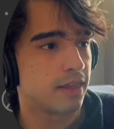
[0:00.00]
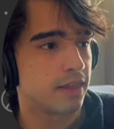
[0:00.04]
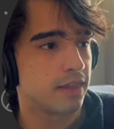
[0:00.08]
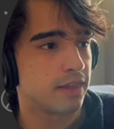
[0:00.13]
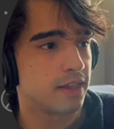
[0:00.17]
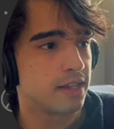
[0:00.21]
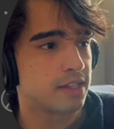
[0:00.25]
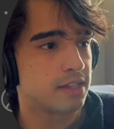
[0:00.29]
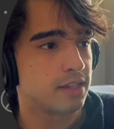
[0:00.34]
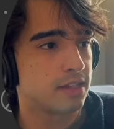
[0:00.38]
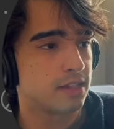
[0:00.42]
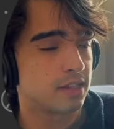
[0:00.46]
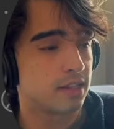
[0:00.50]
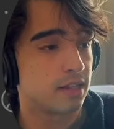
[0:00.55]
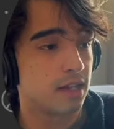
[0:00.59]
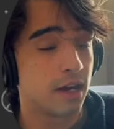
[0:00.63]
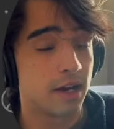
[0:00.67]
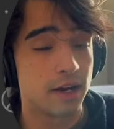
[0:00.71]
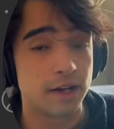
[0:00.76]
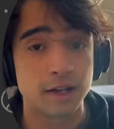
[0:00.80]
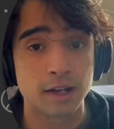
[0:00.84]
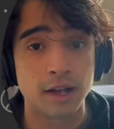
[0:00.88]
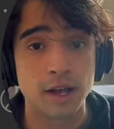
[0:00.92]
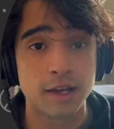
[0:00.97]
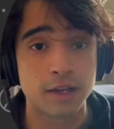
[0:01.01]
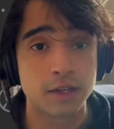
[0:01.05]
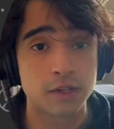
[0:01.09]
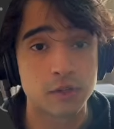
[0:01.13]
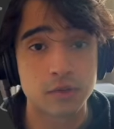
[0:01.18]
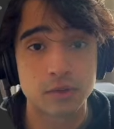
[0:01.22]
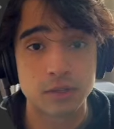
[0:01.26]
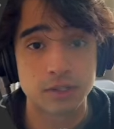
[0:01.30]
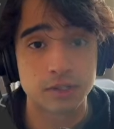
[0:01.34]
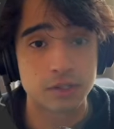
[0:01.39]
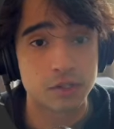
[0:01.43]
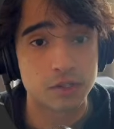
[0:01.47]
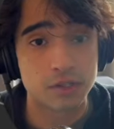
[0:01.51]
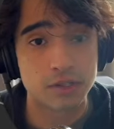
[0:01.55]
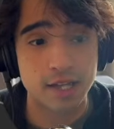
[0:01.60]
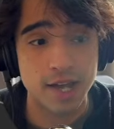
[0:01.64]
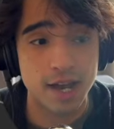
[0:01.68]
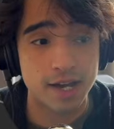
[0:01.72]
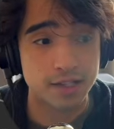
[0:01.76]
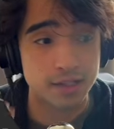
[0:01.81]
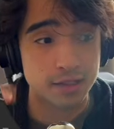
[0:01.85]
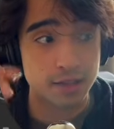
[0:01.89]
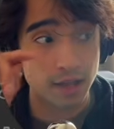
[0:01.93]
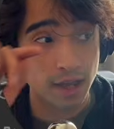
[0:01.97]
This line I usually just
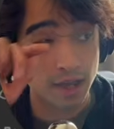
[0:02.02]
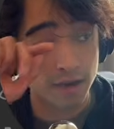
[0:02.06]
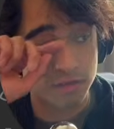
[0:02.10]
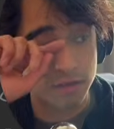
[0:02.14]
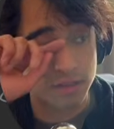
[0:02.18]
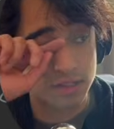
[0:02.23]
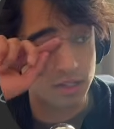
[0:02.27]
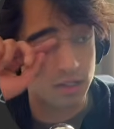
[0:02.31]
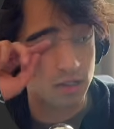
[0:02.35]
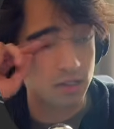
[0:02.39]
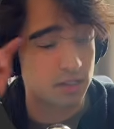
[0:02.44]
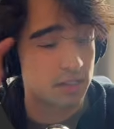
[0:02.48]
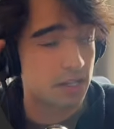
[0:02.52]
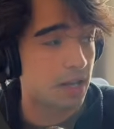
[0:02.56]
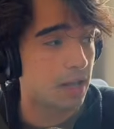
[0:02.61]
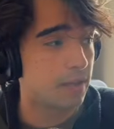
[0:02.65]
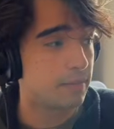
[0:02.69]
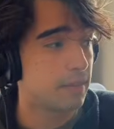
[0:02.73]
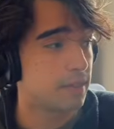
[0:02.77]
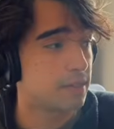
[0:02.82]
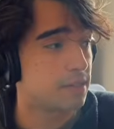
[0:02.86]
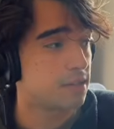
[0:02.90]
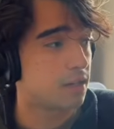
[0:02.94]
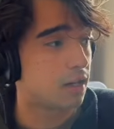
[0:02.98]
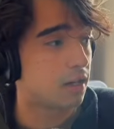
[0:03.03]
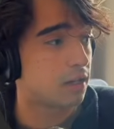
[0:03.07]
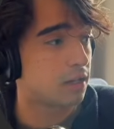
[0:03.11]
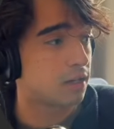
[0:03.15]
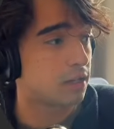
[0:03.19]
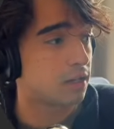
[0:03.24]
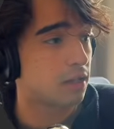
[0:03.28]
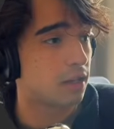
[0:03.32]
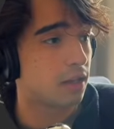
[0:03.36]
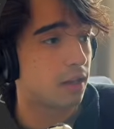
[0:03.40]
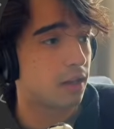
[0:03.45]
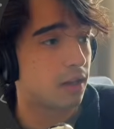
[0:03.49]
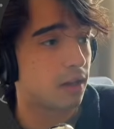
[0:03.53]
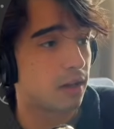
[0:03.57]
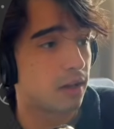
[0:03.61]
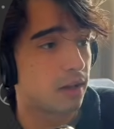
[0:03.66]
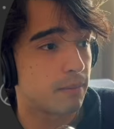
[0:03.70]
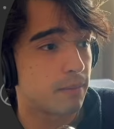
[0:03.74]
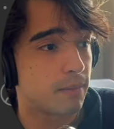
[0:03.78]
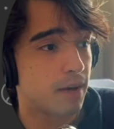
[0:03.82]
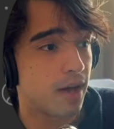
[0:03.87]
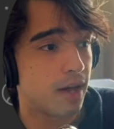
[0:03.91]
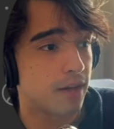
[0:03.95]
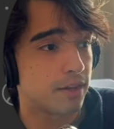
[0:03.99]
add it every single time I start
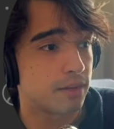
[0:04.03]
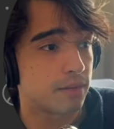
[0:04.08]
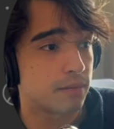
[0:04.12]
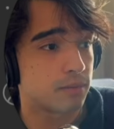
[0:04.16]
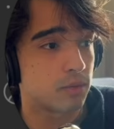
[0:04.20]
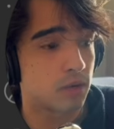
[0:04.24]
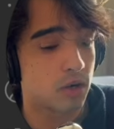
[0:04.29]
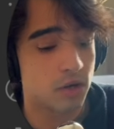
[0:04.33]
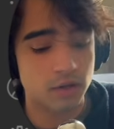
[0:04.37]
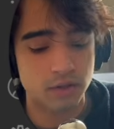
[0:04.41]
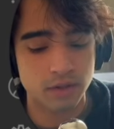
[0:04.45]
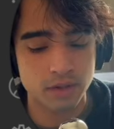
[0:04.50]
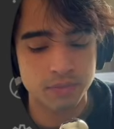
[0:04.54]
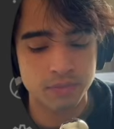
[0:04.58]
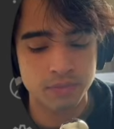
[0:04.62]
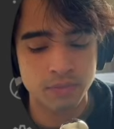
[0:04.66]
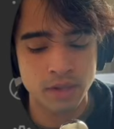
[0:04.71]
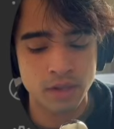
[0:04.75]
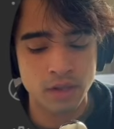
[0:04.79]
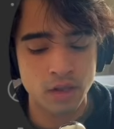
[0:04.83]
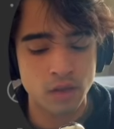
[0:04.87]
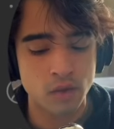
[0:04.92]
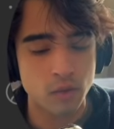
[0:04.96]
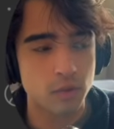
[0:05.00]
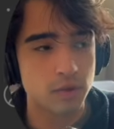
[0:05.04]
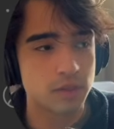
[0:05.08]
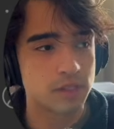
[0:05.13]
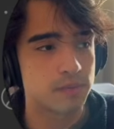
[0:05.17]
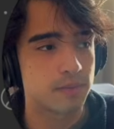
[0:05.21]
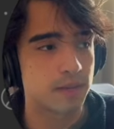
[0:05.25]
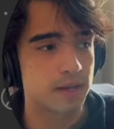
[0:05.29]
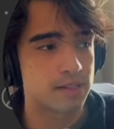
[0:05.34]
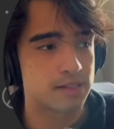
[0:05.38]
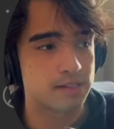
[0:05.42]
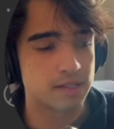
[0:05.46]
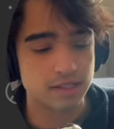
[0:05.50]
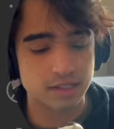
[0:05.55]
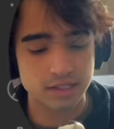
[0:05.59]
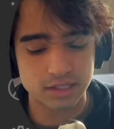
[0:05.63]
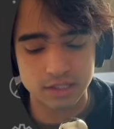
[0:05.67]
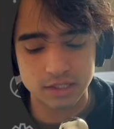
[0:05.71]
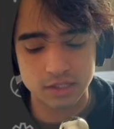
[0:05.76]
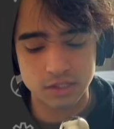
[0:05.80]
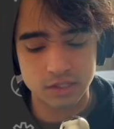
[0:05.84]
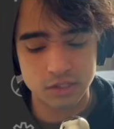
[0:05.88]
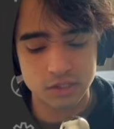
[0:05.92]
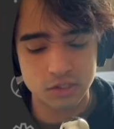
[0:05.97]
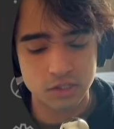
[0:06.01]
a Python program, which basically
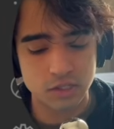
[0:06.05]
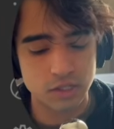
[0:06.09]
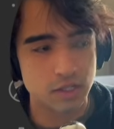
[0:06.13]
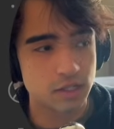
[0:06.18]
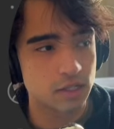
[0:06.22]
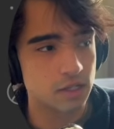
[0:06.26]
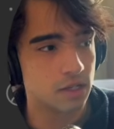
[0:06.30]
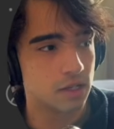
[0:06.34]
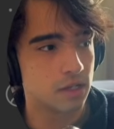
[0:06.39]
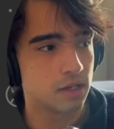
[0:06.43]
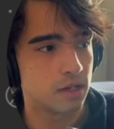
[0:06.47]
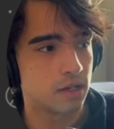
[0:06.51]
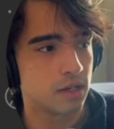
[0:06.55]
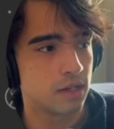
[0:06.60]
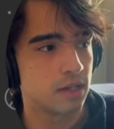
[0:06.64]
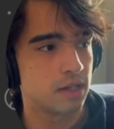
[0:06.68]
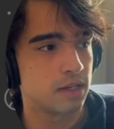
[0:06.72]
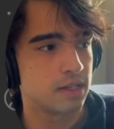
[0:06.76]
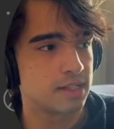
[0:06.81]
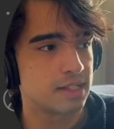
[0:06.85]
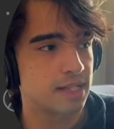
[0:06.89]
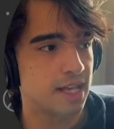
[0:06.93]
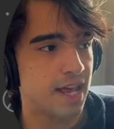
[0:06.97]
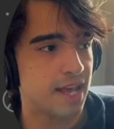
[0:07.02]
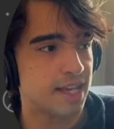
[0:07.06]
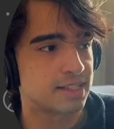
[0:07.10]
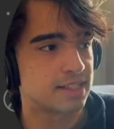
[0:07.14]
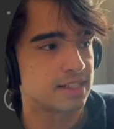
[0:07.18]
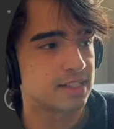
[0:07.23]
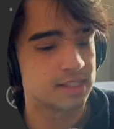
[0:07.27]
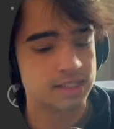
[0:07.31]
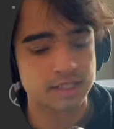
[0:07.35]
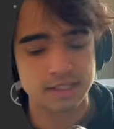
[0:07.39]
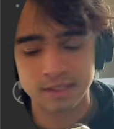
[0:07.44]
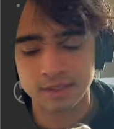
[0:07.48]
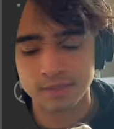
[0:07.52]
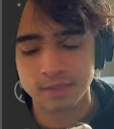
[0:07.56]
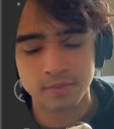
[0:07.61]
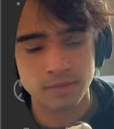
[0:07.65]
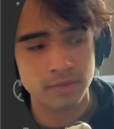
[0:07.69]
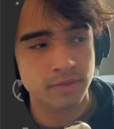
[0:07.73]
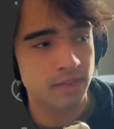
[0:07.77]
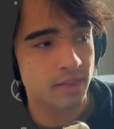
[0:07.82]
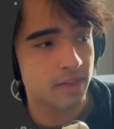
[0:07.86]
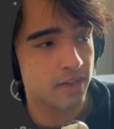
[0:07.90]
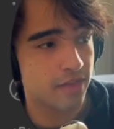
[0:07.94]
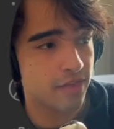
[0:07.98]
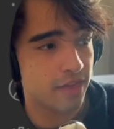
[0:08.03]
just tests
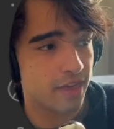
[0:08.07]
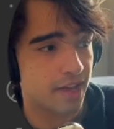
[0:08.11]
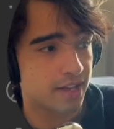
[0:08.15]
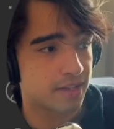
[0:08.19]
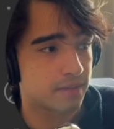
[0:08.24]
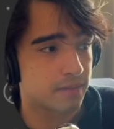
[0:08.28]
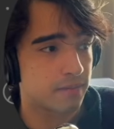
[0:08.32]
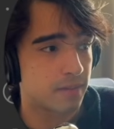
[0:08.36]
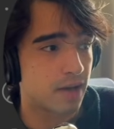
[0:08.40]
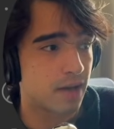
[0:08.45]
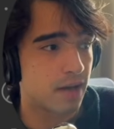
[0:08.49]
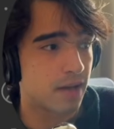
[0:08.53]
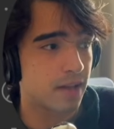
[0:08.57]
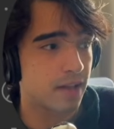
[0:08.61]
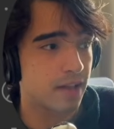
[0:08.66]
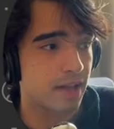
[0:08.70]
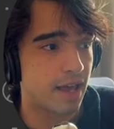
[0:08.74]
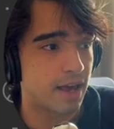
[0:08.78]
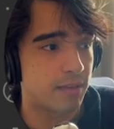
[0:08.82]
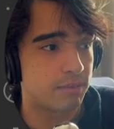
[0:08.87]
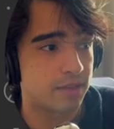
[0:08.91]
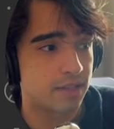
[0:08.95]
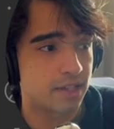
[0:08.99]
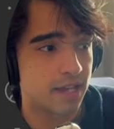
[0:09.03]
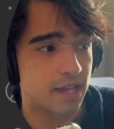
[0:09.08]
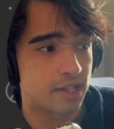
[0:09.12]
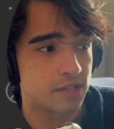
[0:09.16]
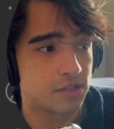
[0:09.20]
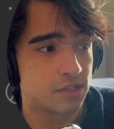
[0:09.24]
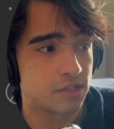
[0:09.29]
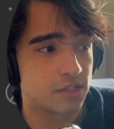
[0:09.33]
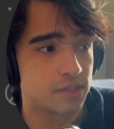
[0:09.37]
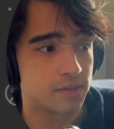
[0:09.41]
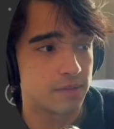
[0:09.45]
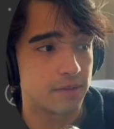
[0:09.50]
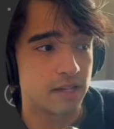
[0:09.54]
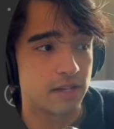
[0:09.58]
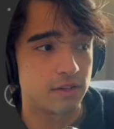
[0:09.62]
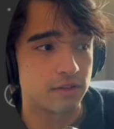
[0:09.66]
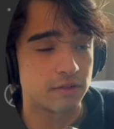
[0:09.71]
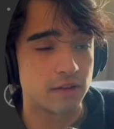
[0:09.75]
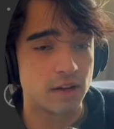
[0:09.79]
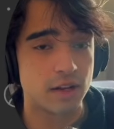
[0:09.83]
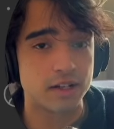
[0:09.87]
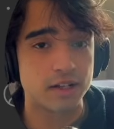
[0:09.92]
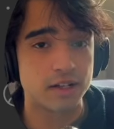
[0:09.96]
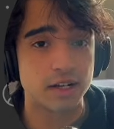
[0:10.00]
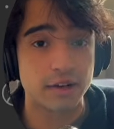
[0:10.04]
that my application is being
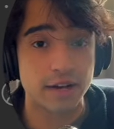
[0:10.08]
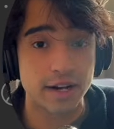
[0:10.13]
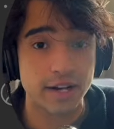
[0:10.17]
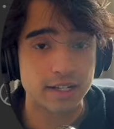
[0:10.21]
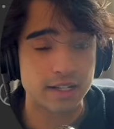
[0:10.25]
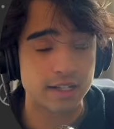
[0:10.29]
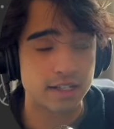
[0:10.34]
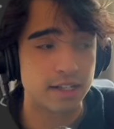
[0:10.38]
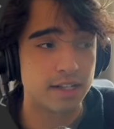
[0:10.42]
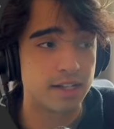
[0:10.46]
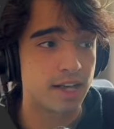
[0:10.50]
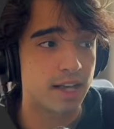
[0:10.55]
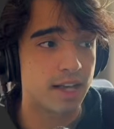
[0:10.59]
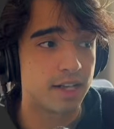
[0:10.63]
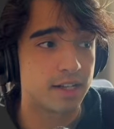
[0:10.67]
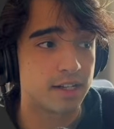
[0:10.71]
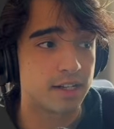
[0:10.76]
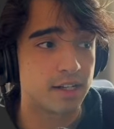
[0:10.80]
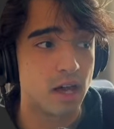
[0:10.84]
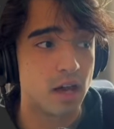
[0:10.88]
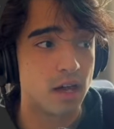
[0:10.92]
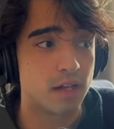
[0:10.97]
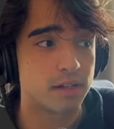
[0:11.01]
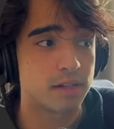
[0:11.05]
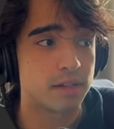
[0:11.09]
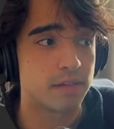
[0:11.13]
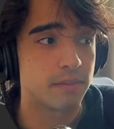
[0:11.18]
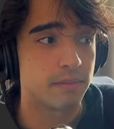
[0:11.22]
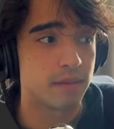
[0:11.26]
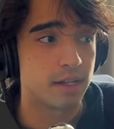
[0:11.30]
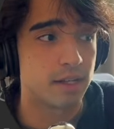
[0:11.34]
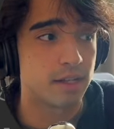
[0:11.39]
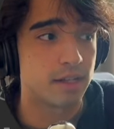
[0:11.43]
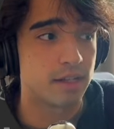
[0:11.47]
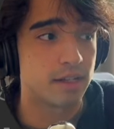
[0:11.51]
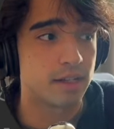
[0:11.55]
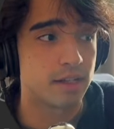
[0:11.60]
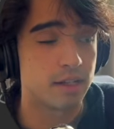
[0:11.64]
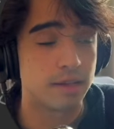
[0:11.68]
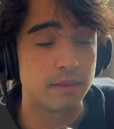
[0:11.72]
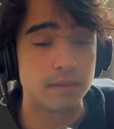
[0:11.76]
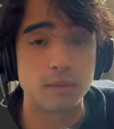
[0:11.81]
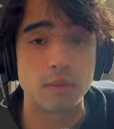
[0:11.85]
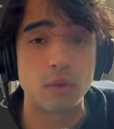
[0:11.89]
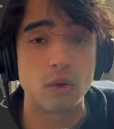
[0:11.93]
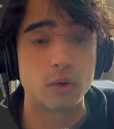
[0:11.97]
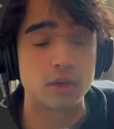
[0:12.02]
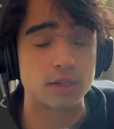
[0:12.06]
run directly and not being
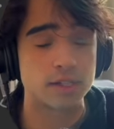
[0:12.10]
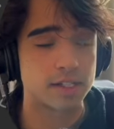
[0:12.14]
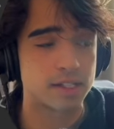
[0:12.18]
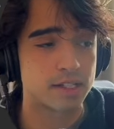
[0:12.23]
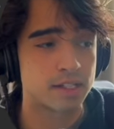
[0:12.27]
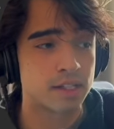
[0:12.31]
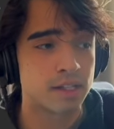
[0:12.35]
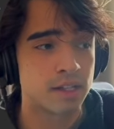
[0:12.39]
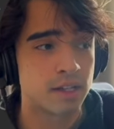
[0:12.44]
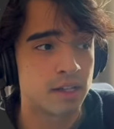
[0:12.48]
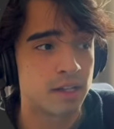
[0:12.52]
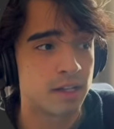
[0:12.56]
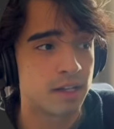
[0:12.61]
imported.